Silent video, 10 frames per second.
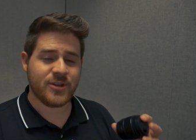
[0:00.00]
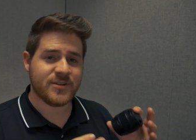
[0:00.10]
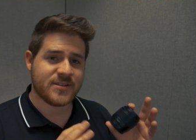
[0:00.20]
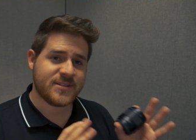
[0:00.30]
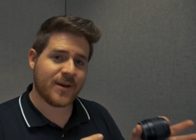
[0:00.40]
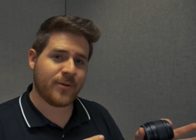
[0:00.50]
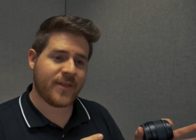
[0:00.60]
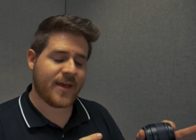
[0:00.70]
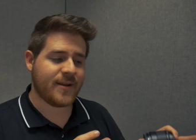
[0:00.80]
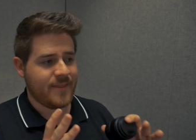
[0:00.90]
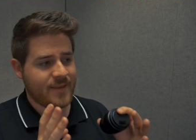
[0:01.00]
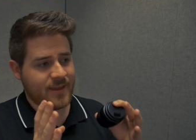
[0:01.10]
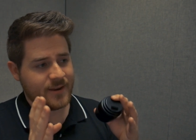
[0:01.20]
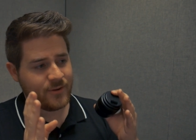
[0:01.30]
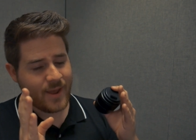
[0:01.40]
you just double that and
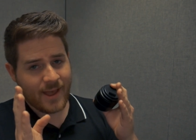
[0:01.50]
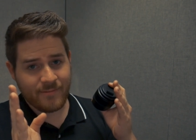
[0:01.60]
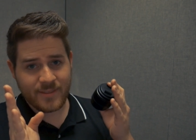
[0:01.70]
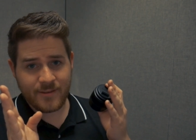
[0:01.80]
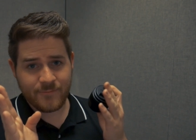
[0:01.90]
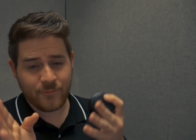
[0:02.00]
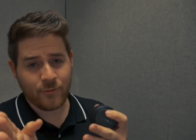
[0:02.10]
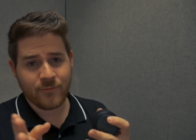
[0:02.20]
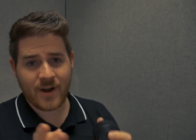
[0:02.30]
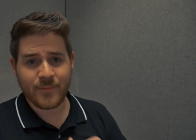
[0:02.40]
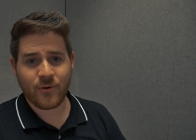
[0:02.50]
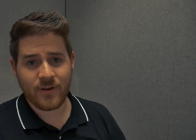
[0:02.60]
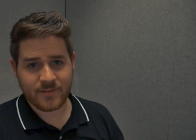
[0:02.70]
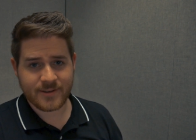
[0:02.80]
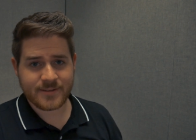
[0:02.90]
then you have the full frame
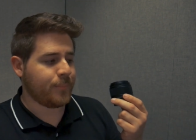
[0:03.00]
equivalent.